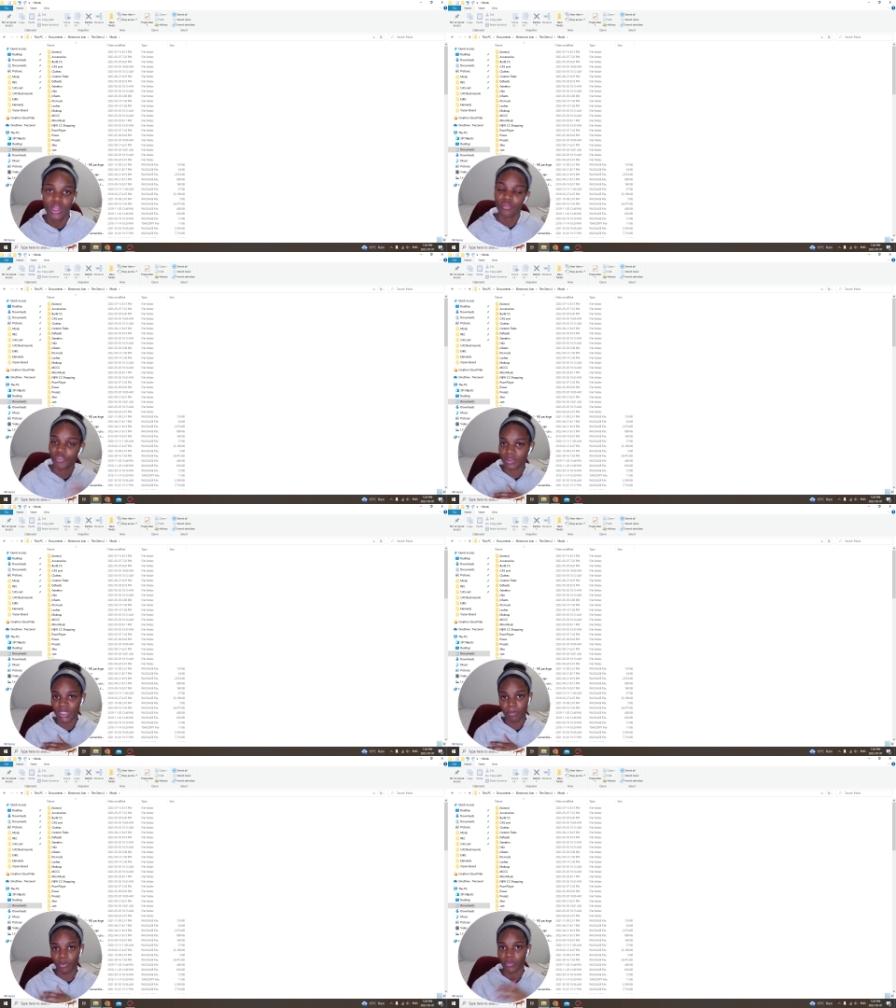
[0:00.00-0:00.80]
For
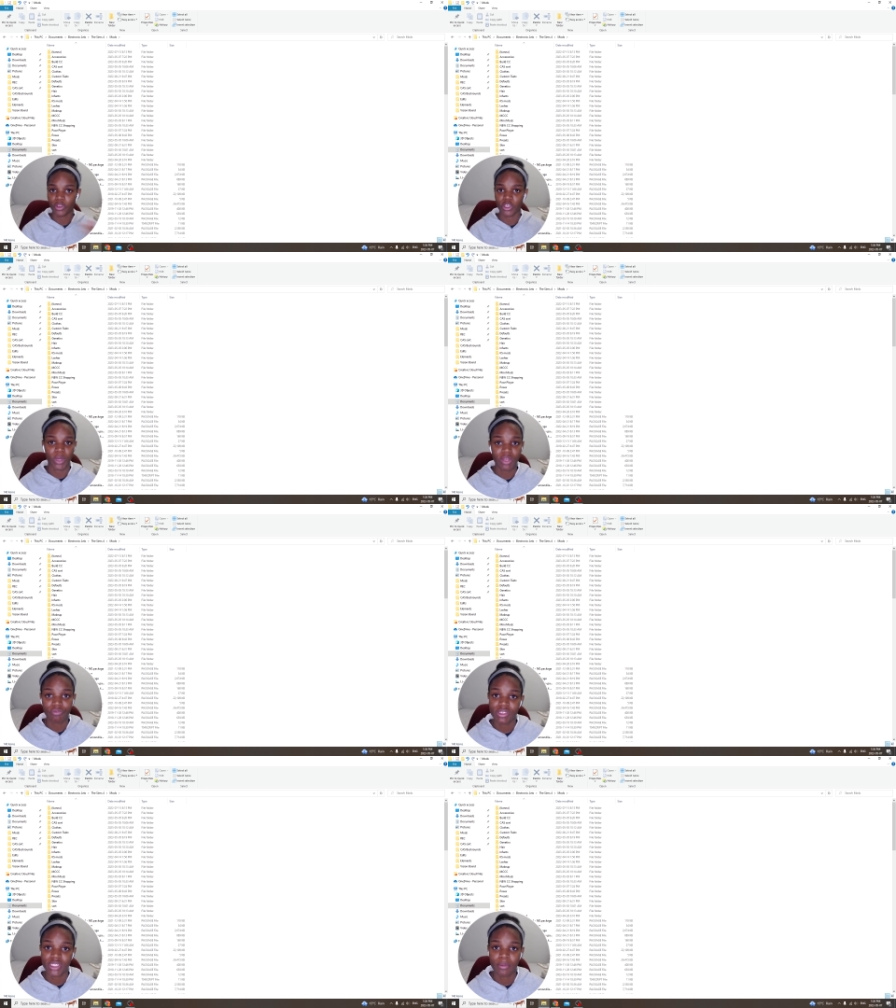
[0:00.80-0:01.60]
example, with the new
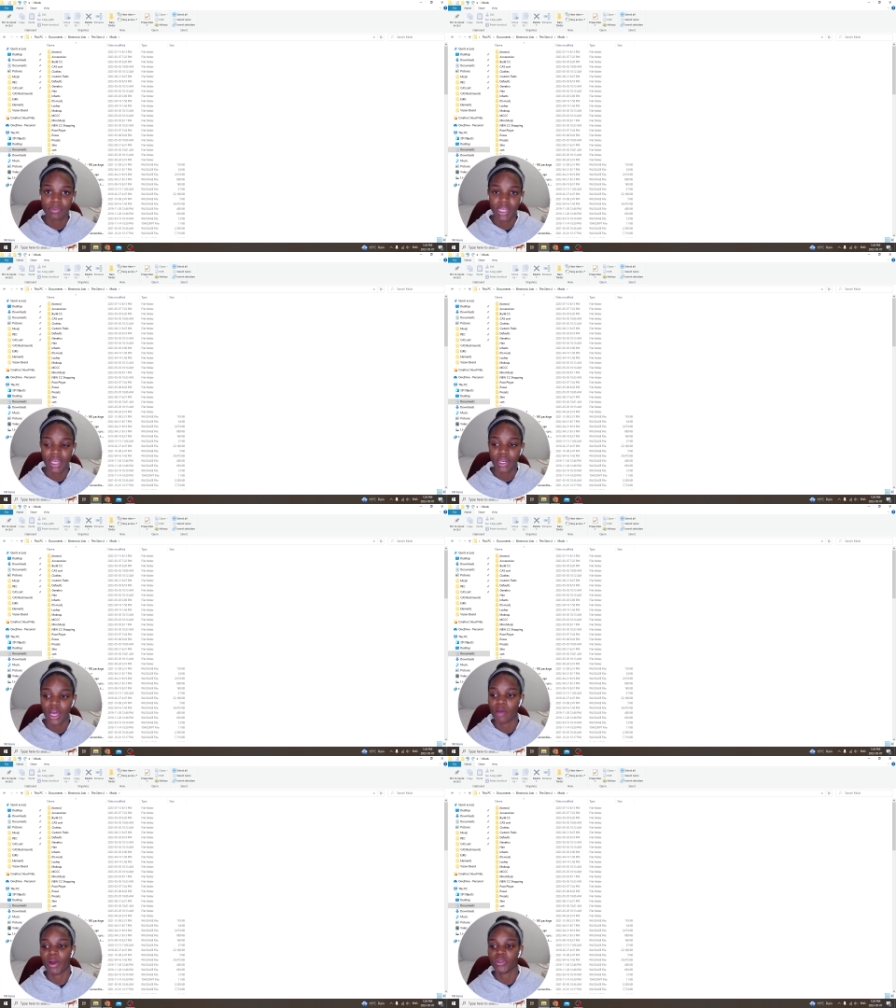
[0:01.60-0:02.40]
infants update,
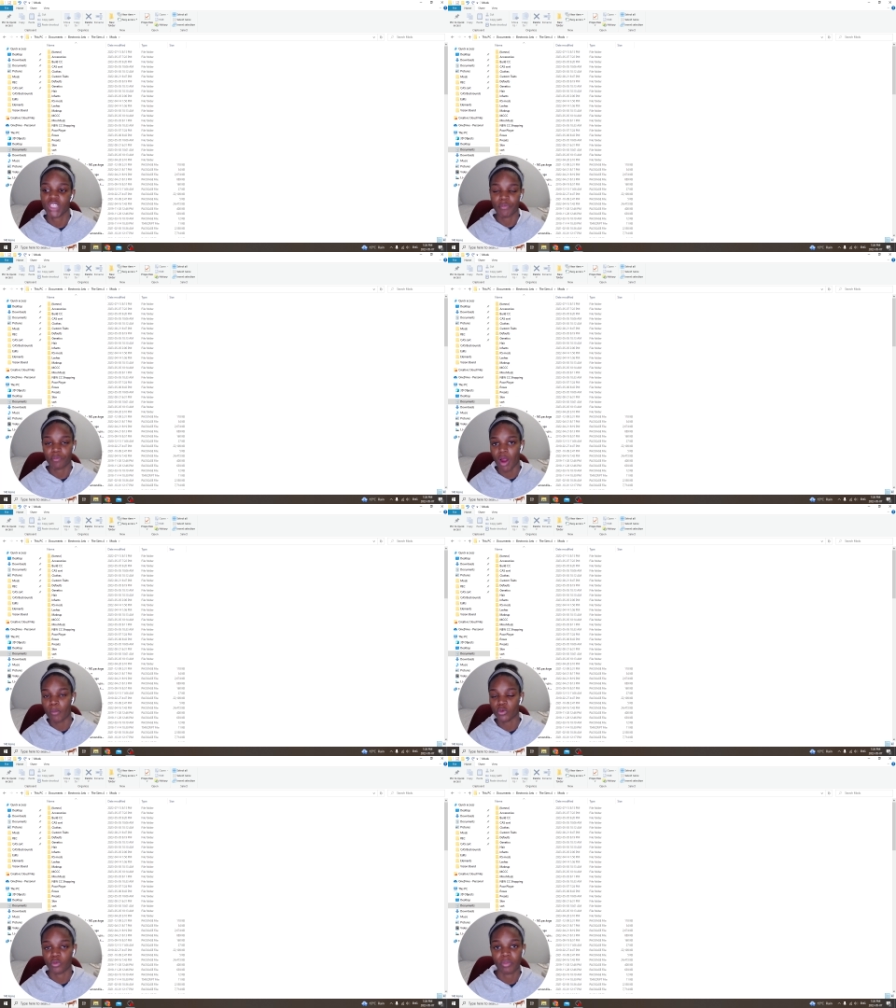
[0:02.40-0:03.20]
I was having
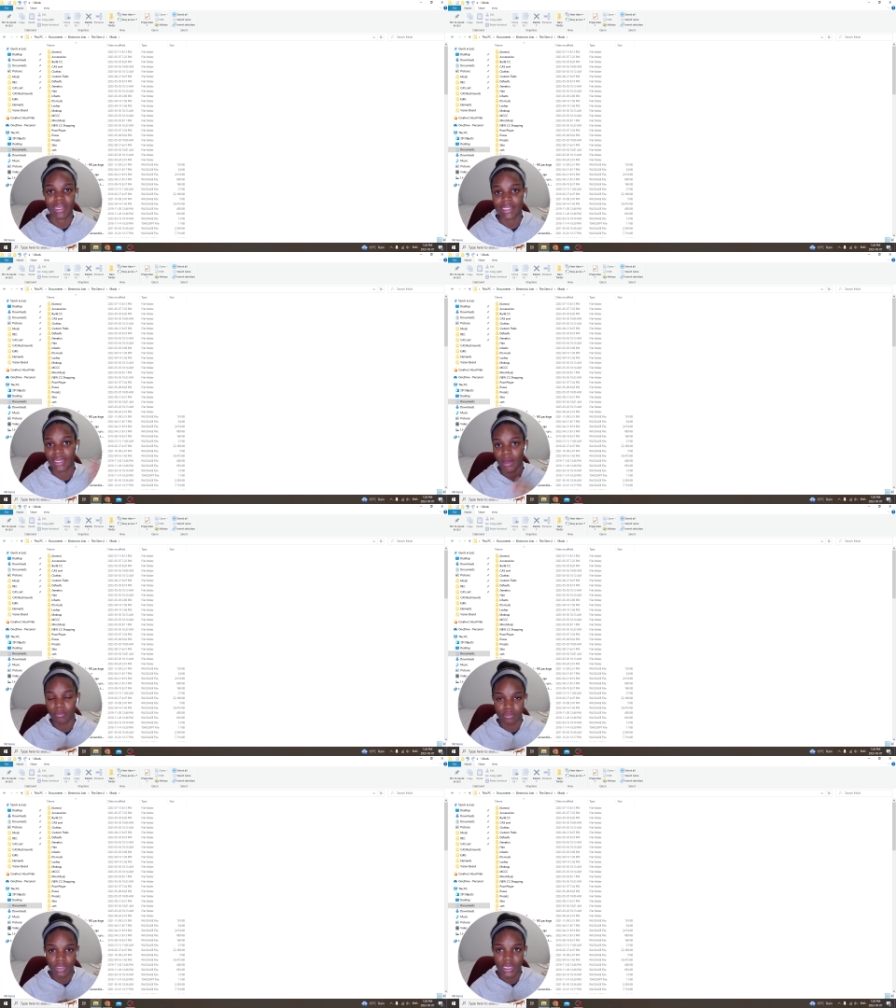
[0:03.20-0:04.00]
problems with my
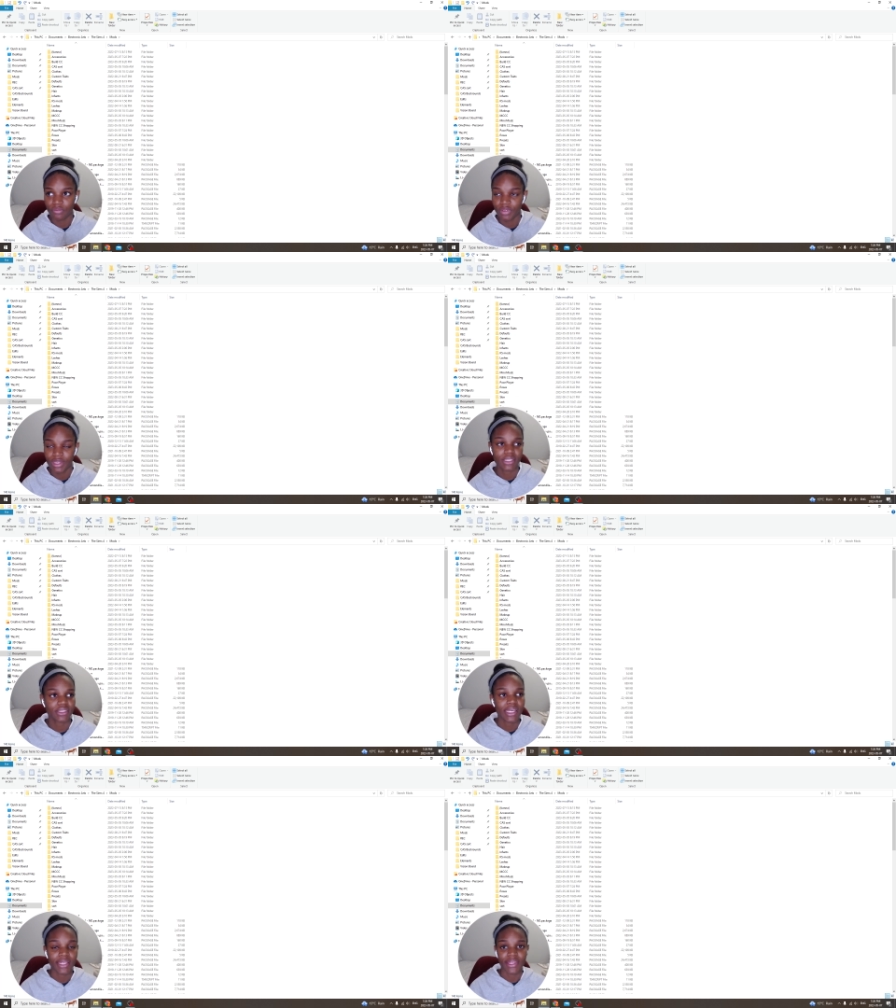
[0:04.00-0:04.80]
infants.
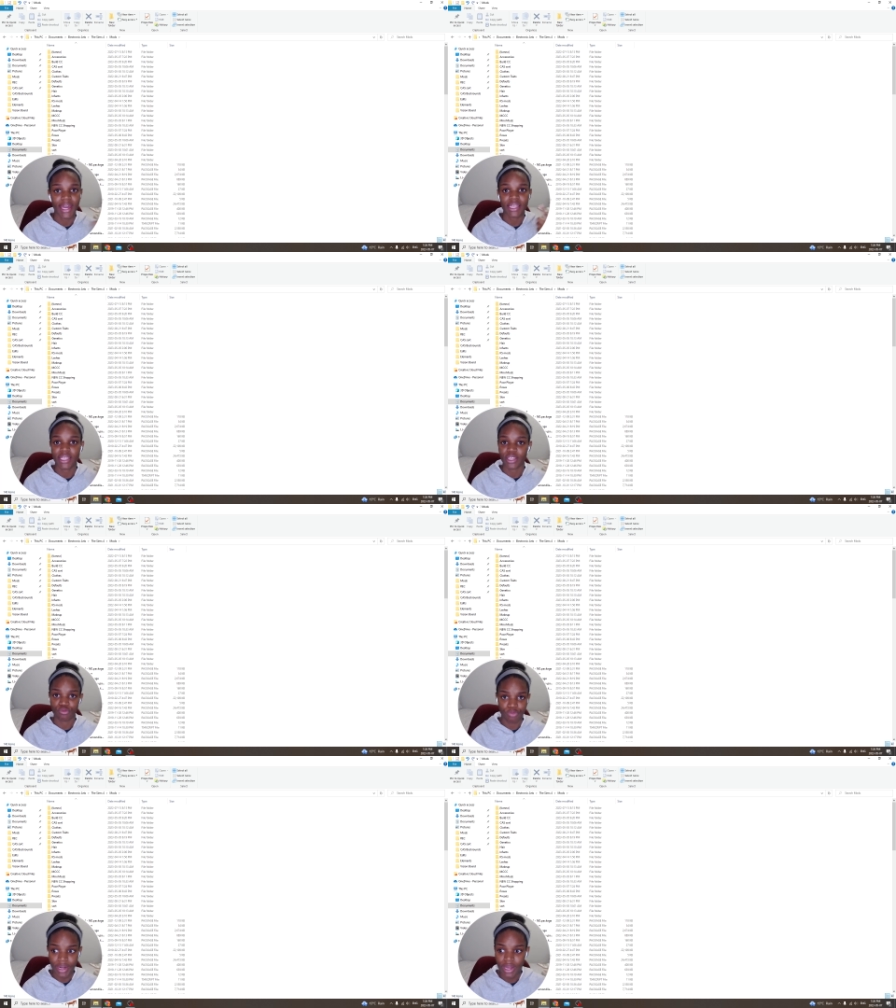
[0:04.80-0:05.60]
They had like
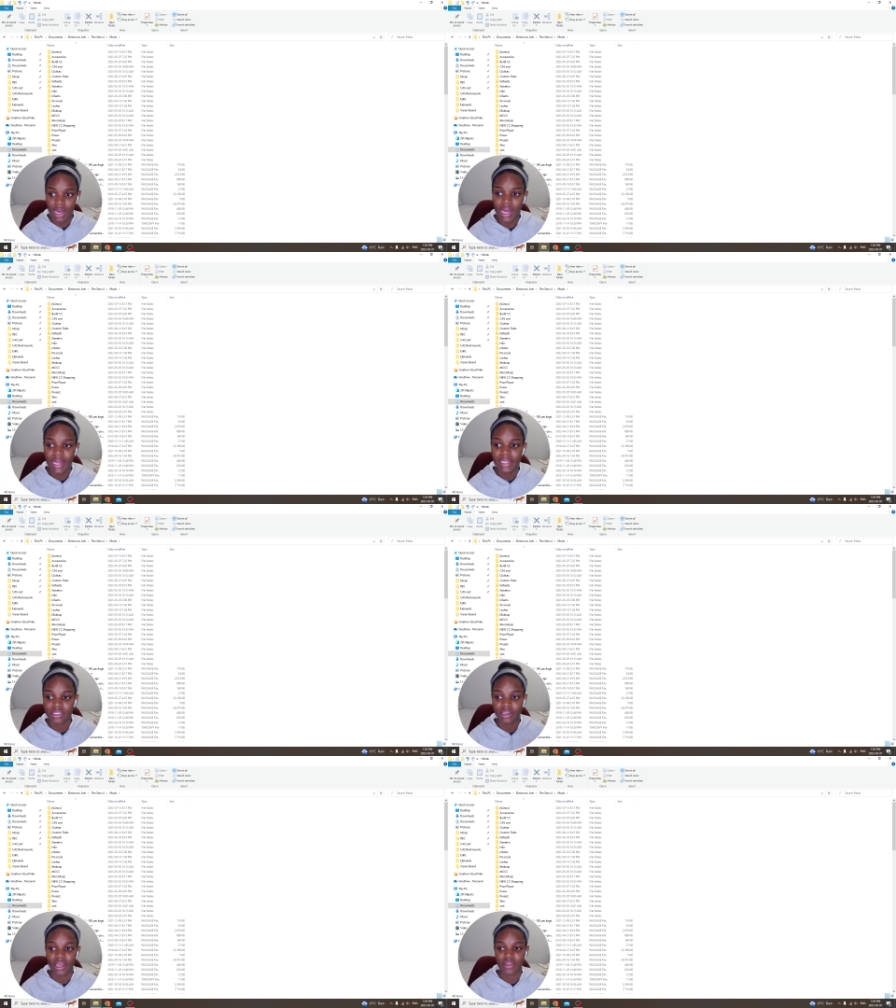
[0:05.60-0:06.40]
red eyes,
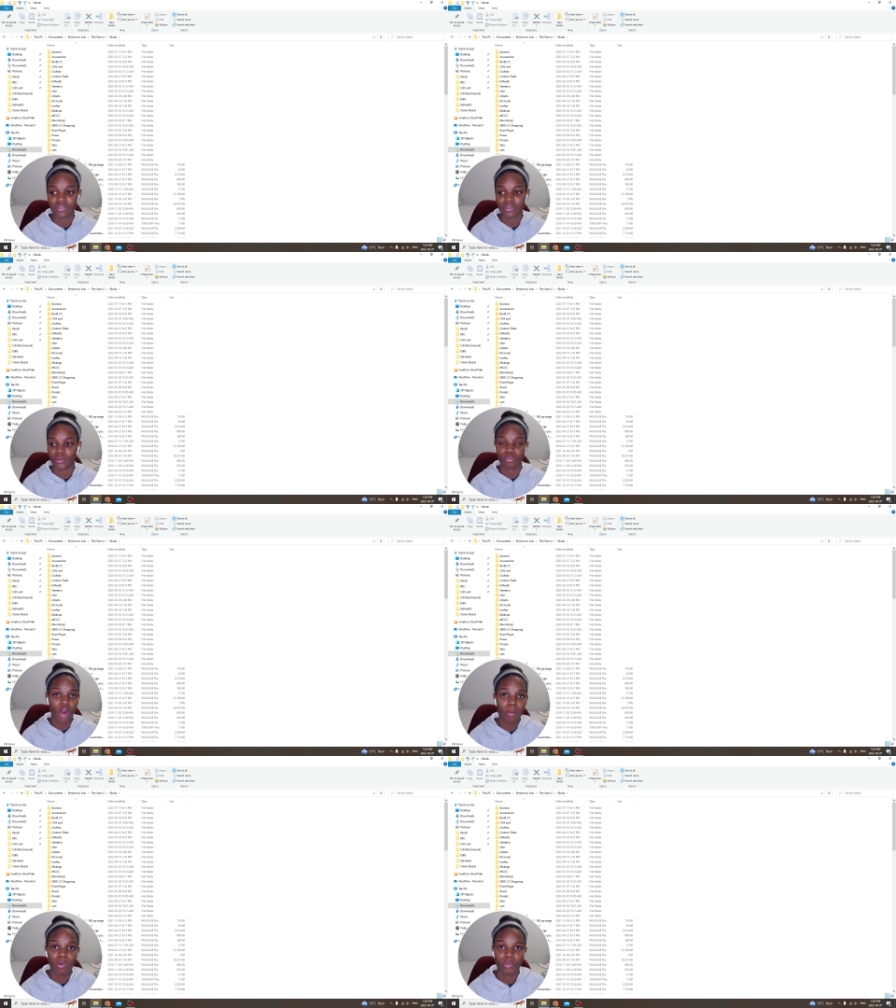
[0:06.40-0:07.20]
and the
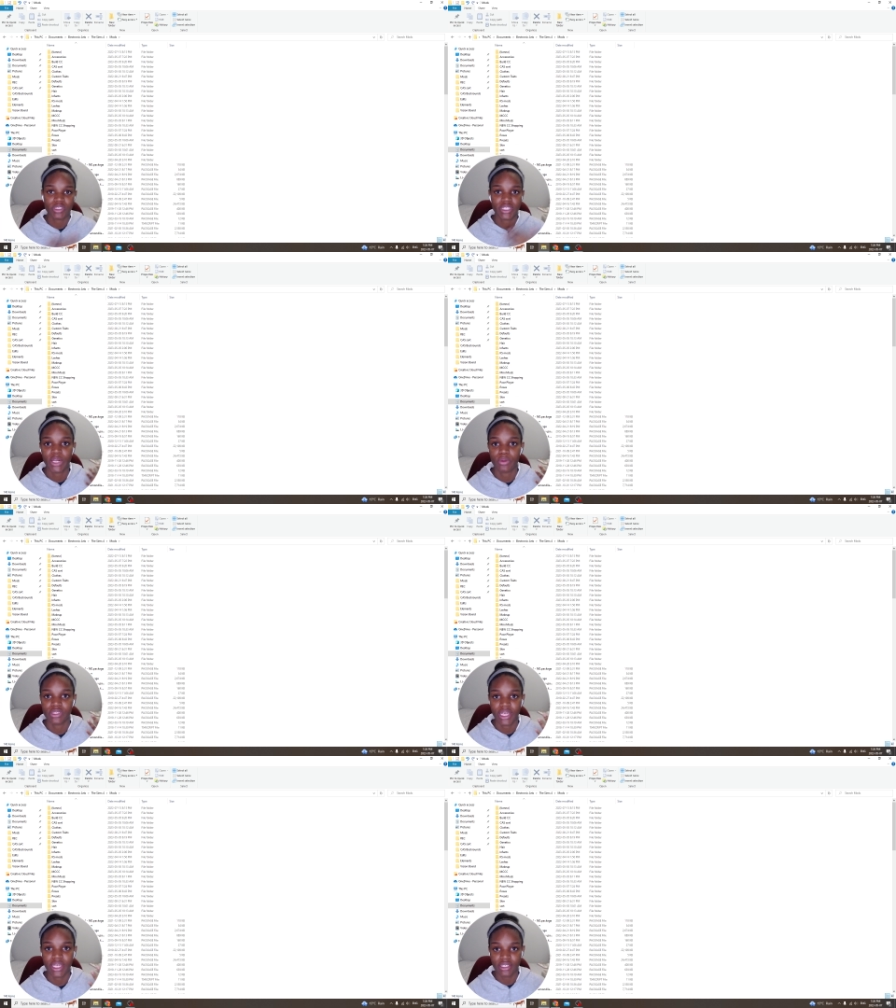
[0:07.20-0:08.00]
problem was that it was
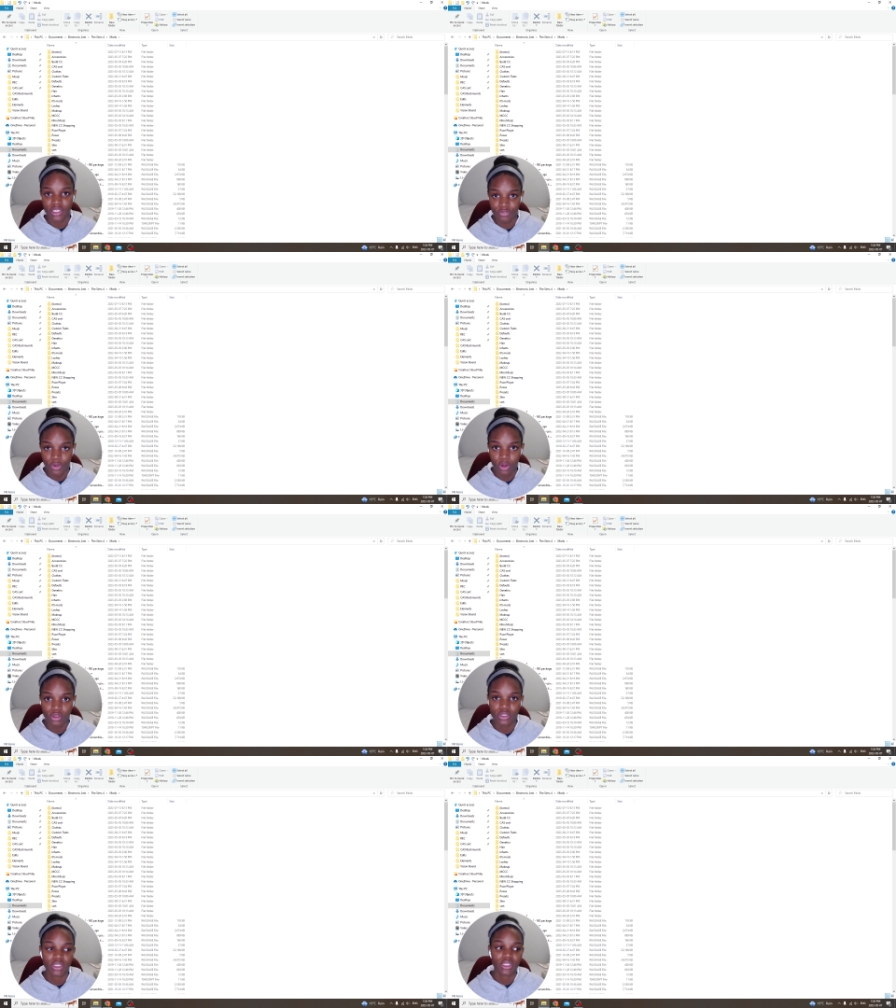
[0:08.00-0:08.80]
a
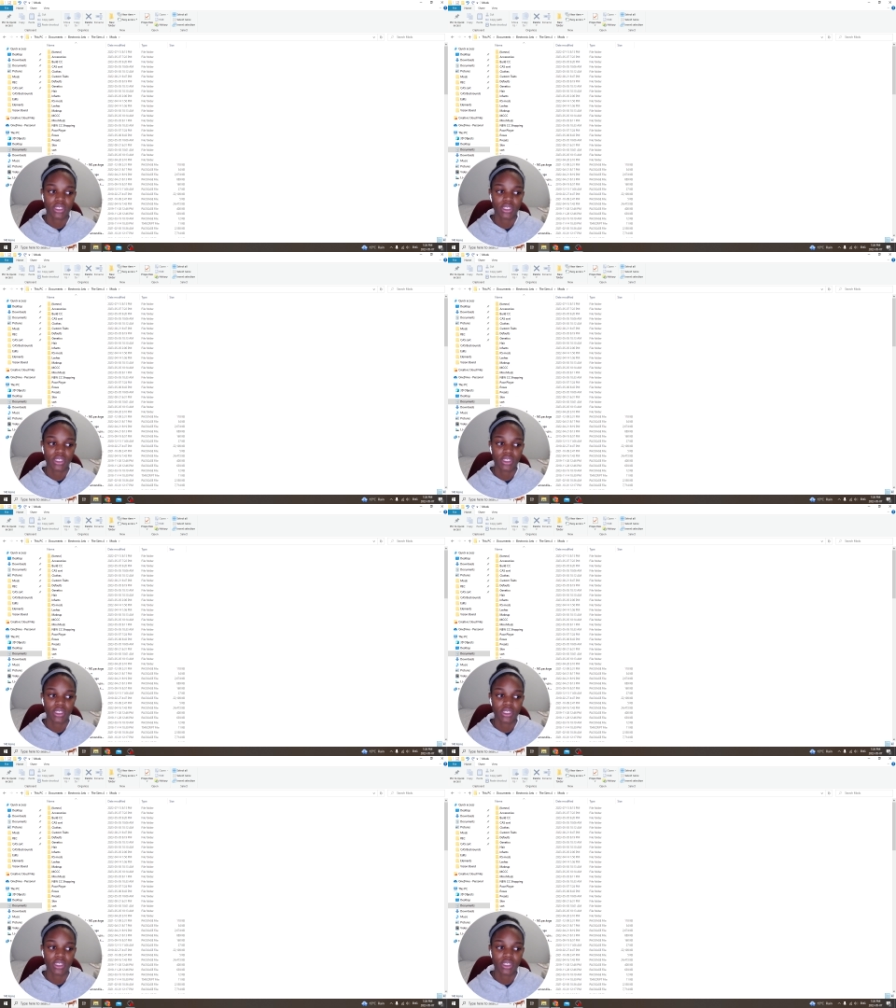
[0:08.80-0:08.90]
default